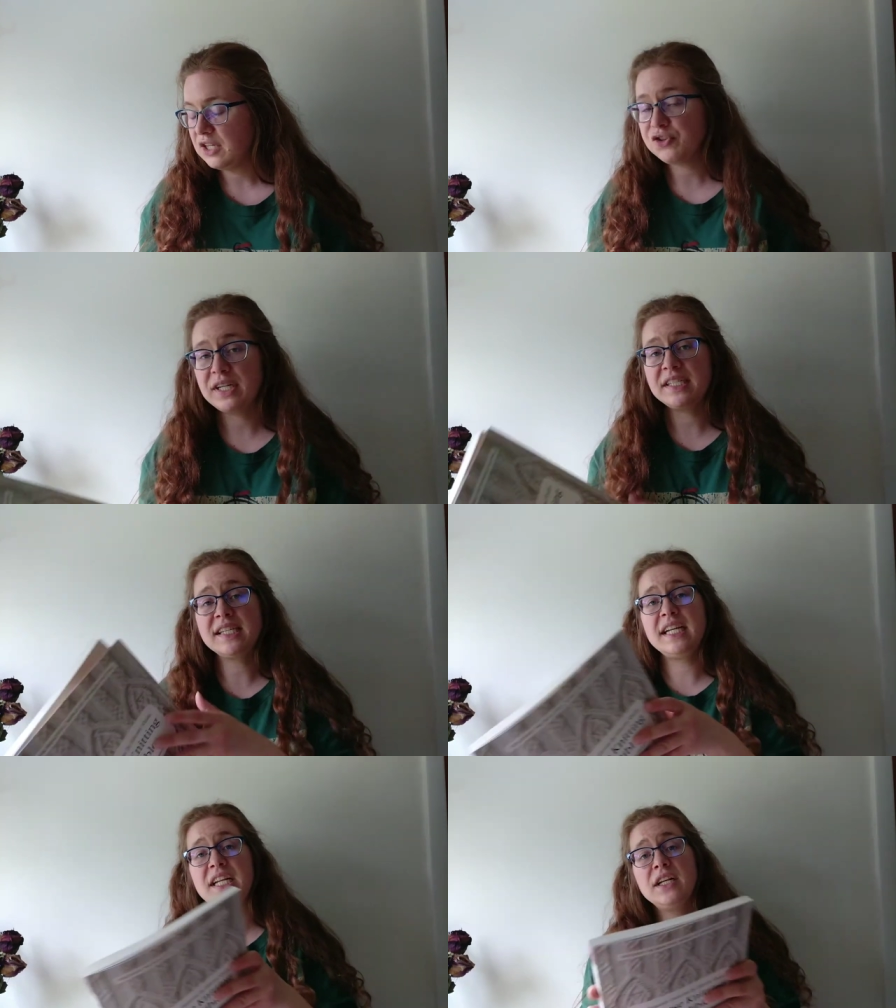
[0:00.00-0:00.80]

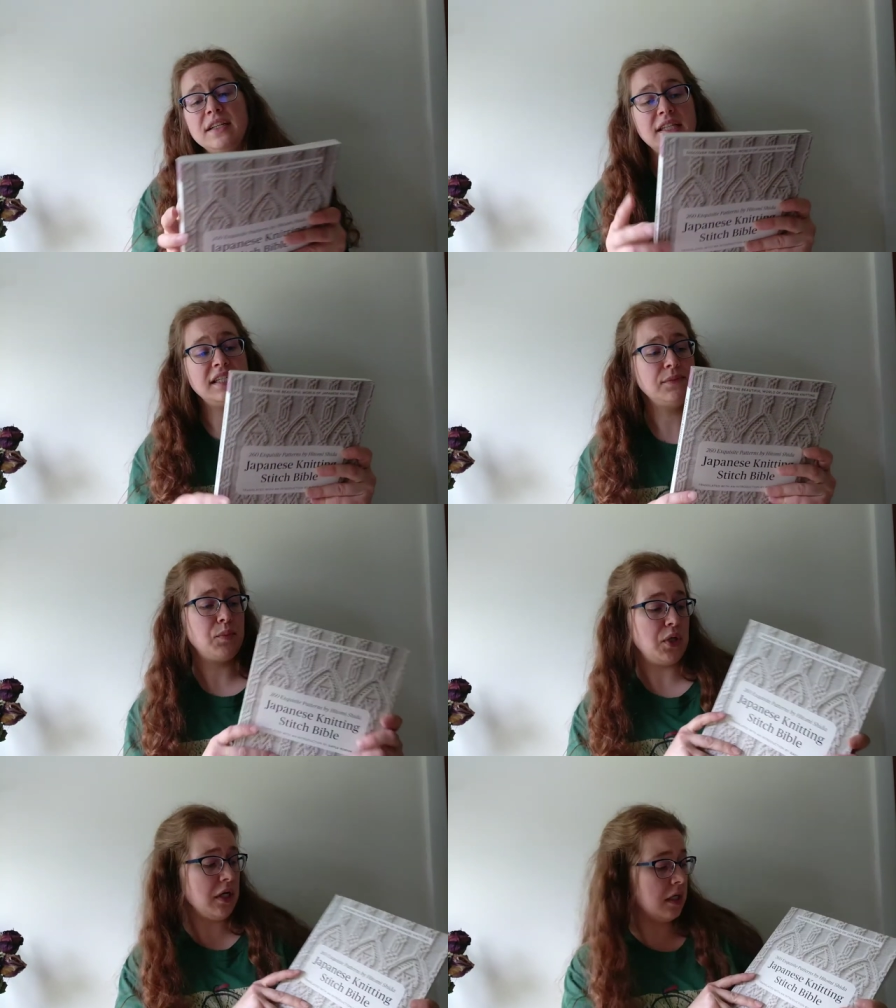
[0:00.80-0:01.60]
translated this
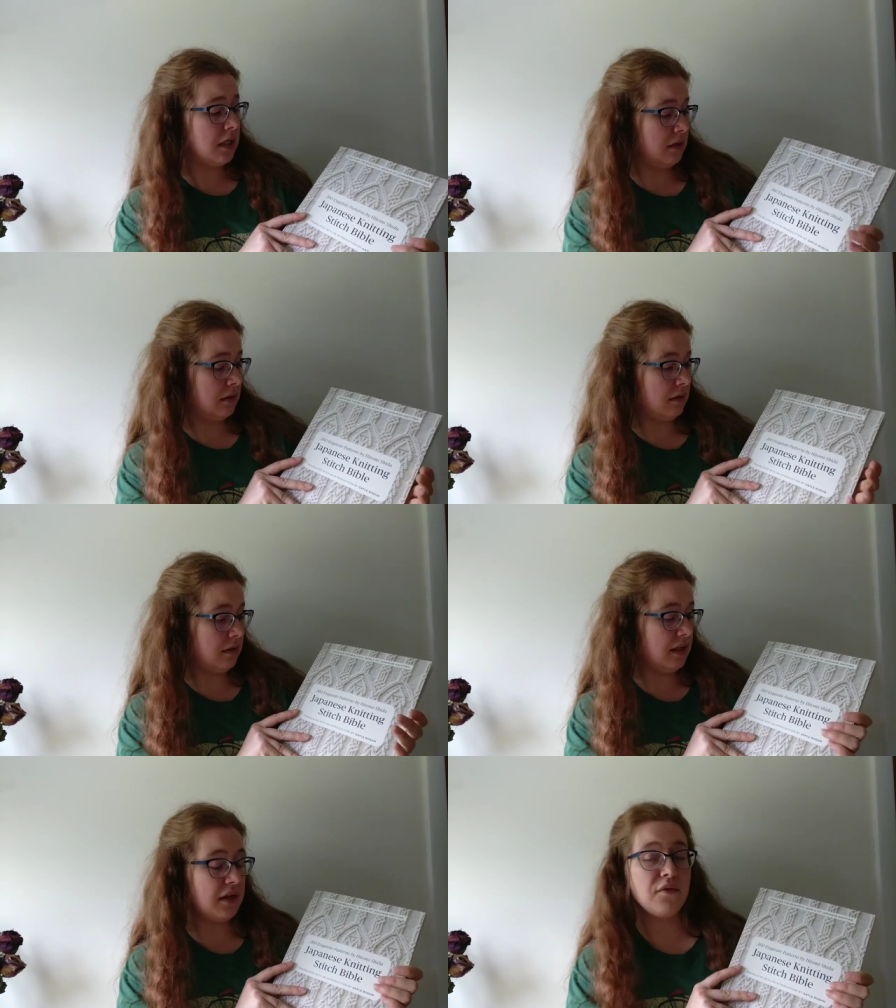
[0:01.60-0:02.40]
book
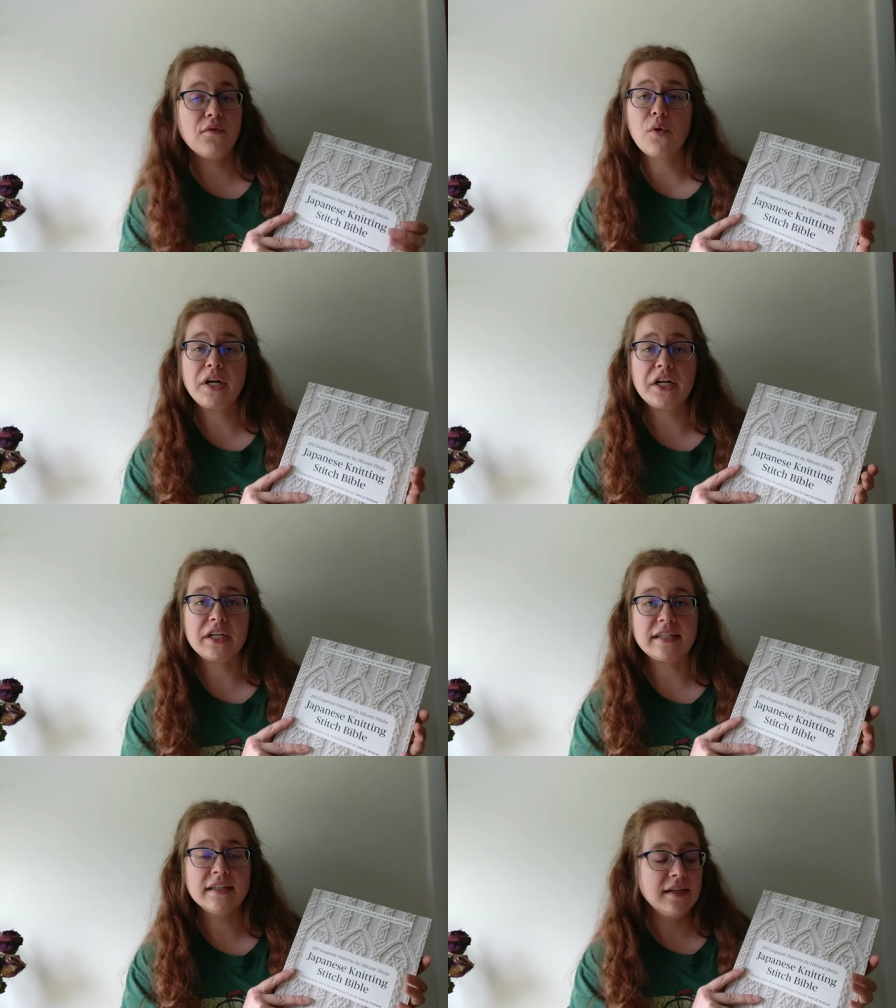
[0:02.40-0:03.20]
for
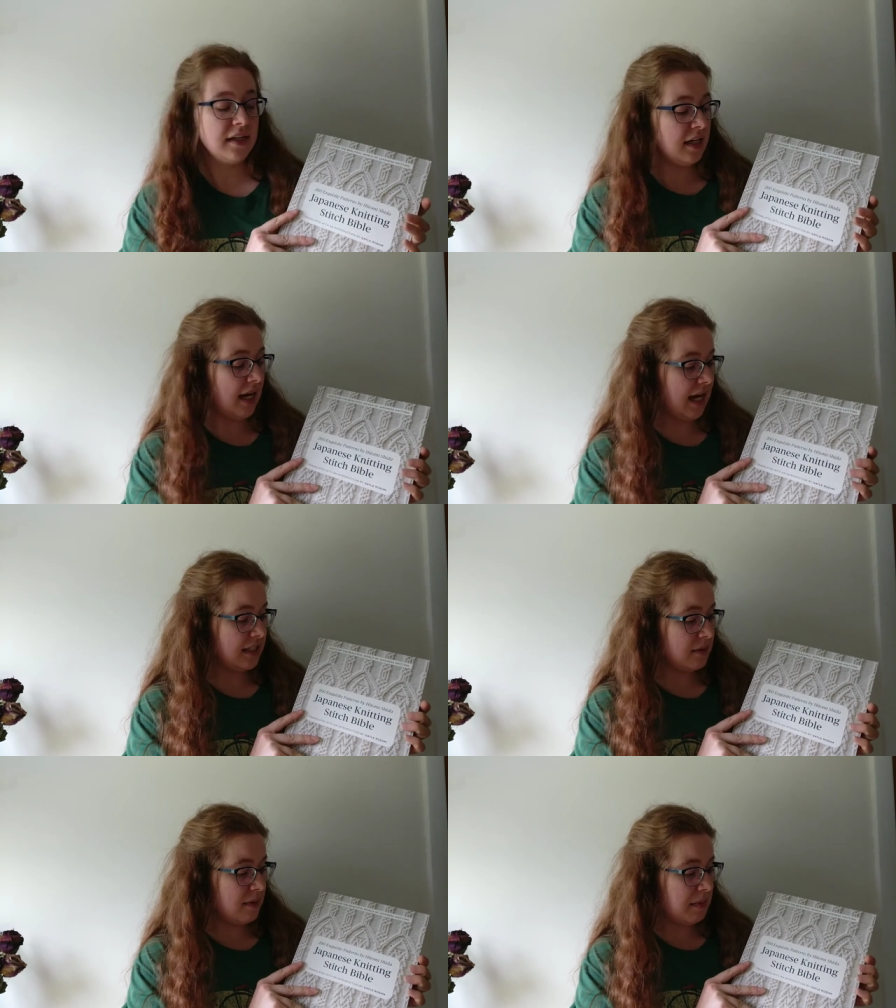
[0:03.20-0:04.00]
her
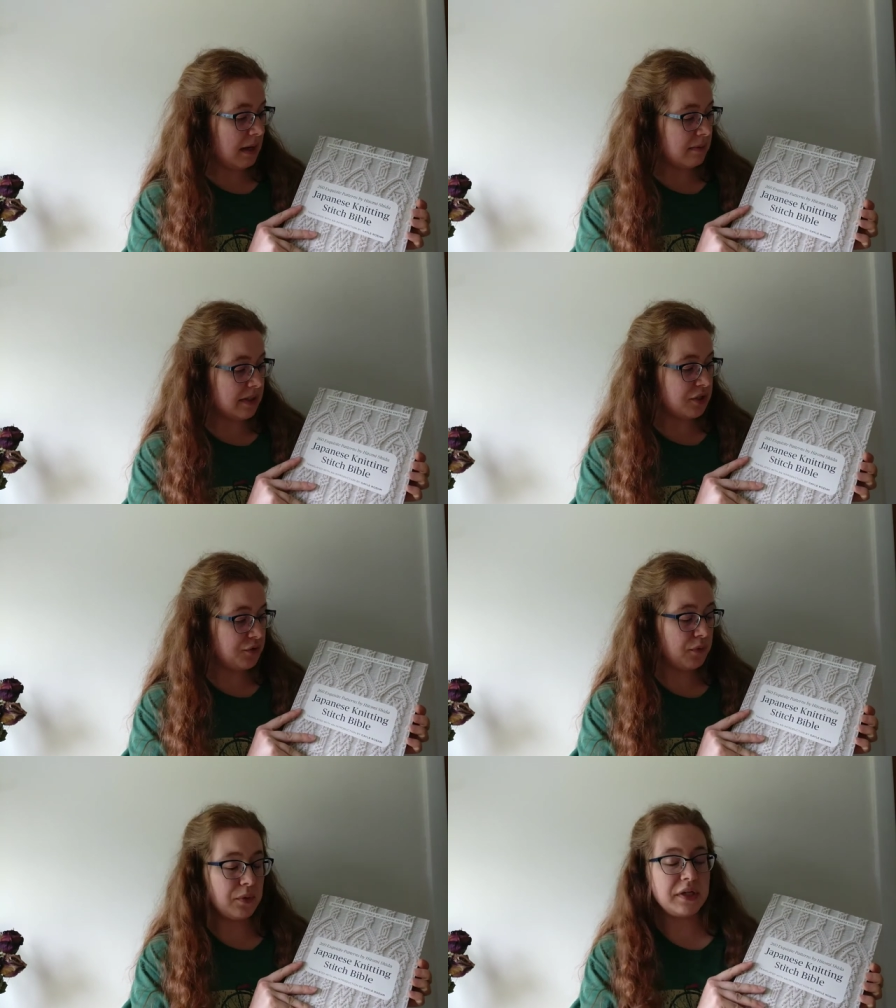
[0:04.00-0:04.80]
to be published
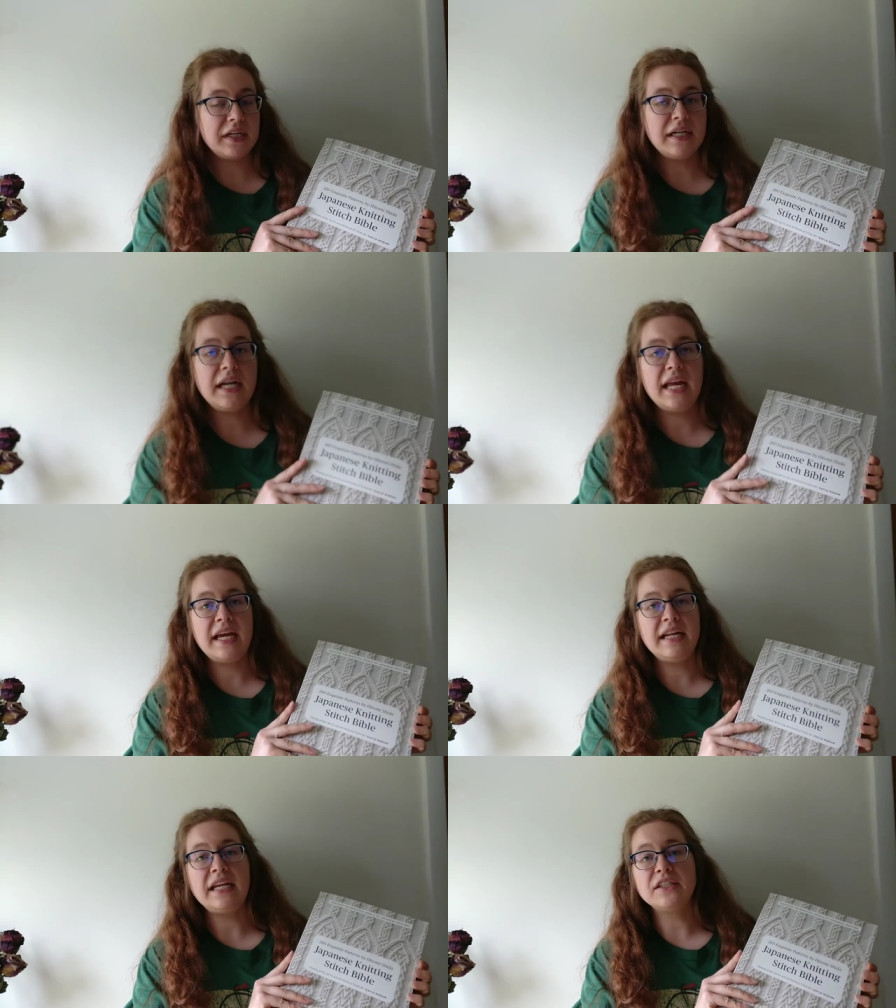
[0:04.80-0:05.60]
for
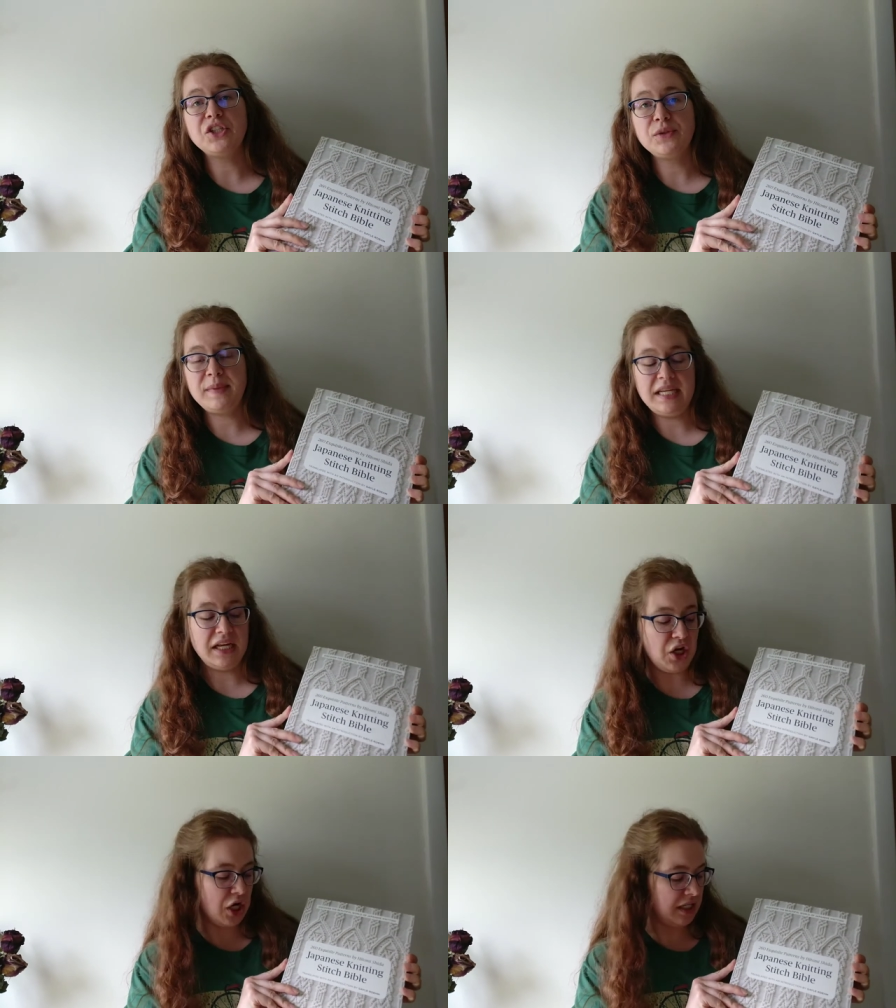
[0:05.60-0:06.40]
an
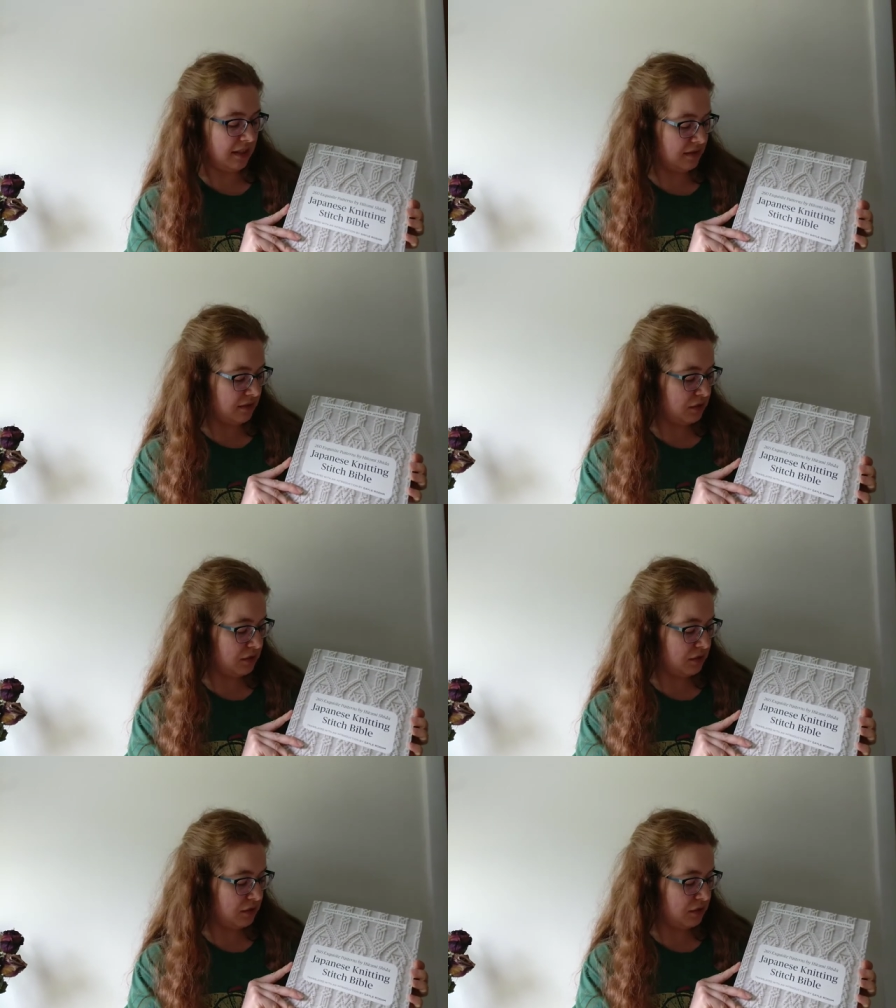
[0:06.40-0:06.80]
English-speaking audience.